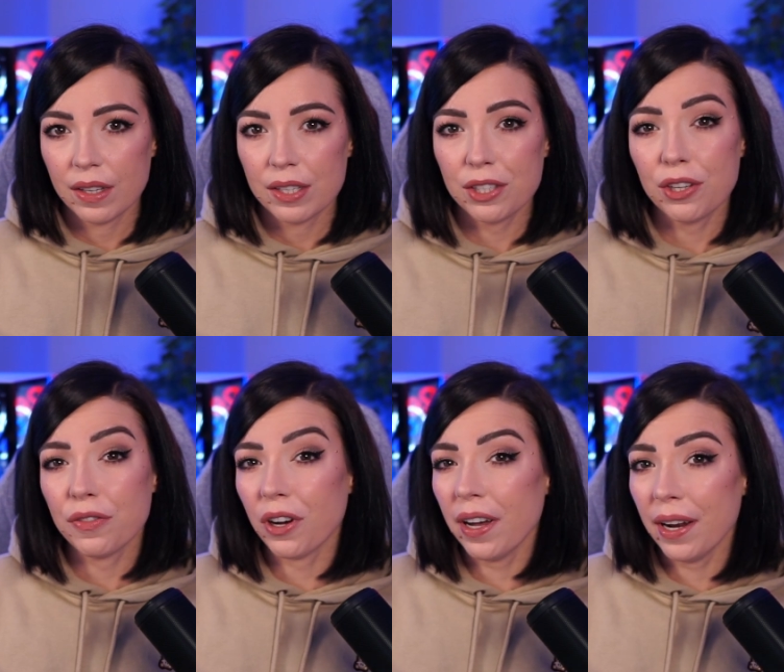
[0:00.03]
So you've
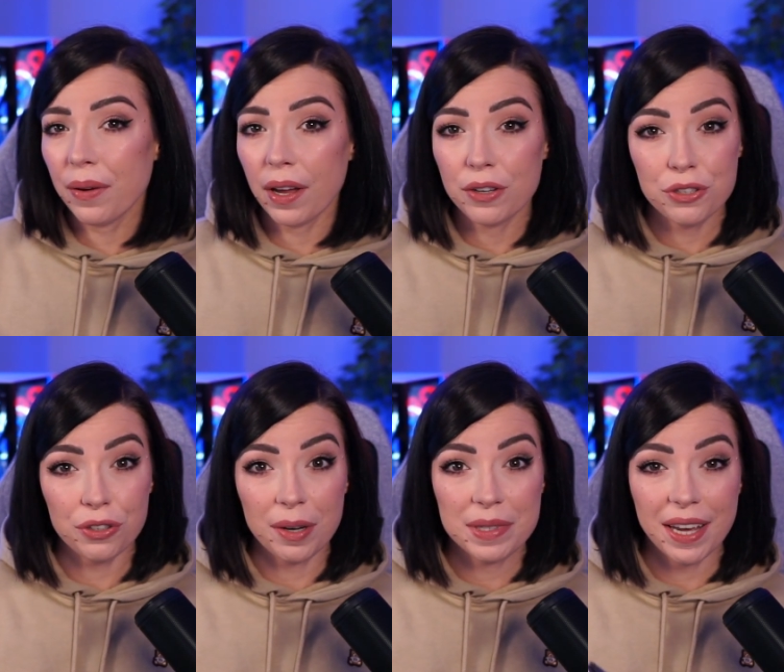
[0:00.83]
got an Elgato
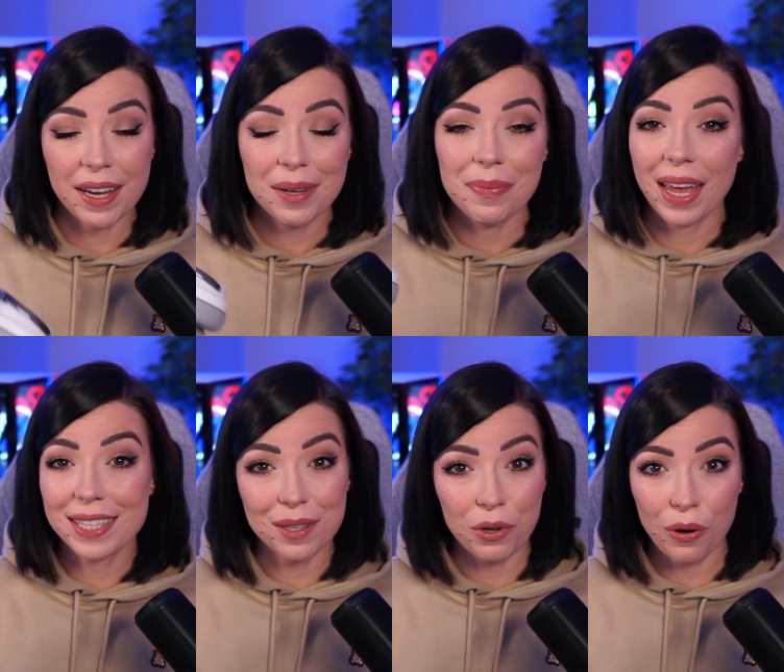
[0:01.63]
Stream Deck and
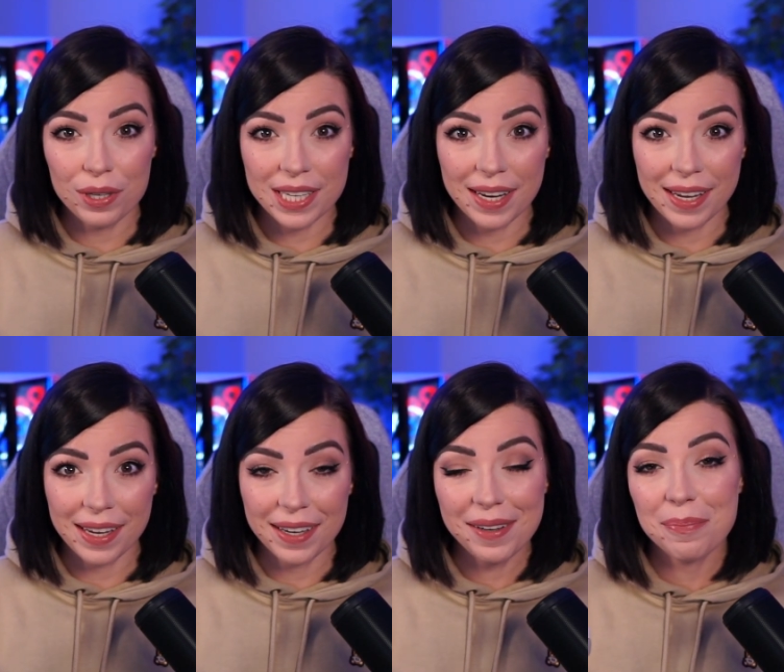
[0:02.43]
some Corsair
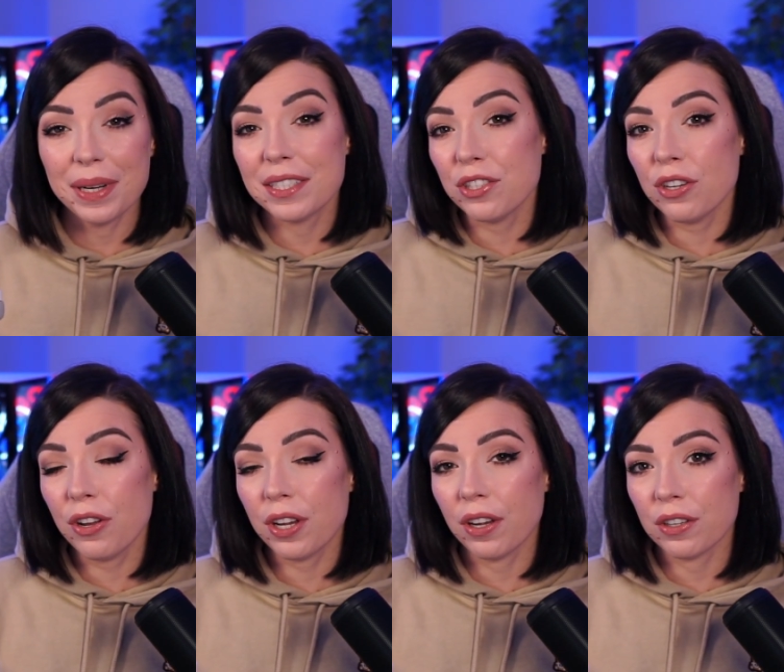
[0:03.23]
gear, but did you know
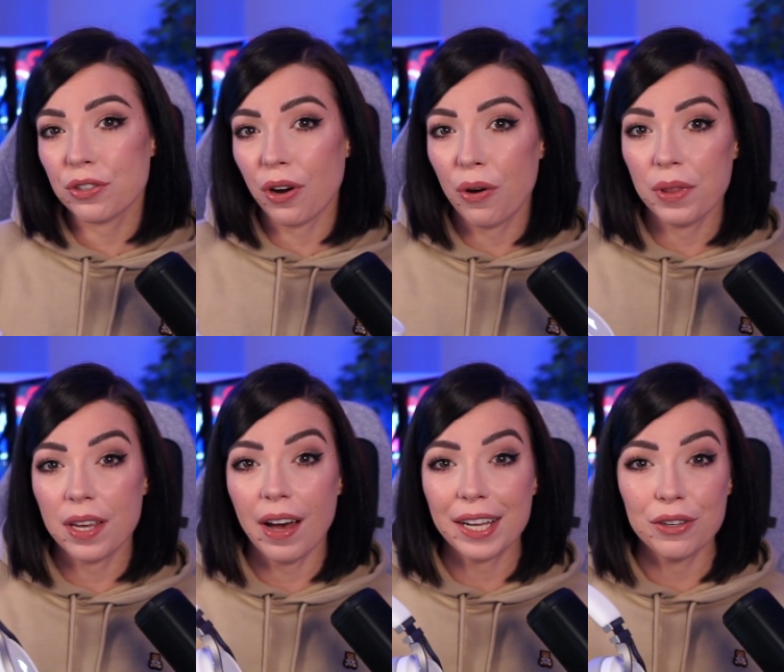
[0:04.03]
you can control the
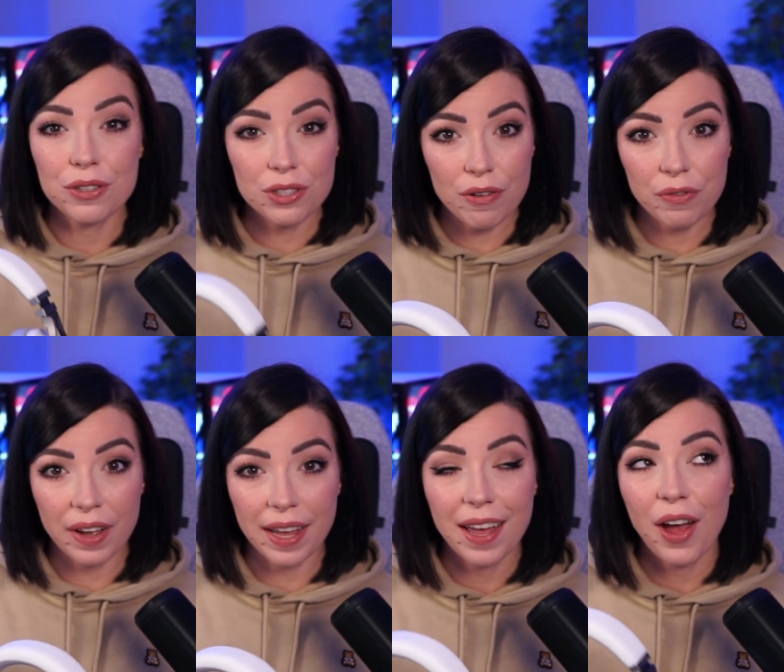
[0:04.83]
iCue
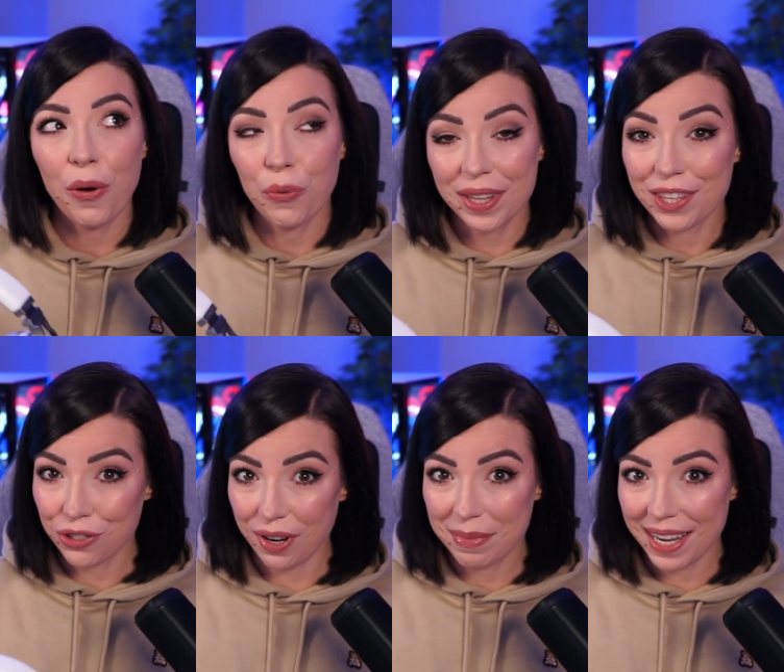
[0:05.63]
software with the
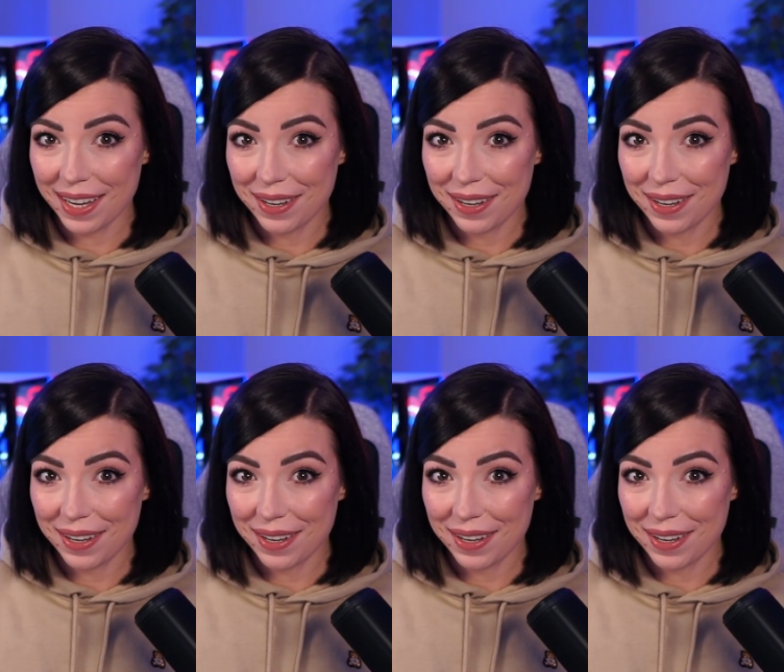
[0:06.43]
Stream Deck?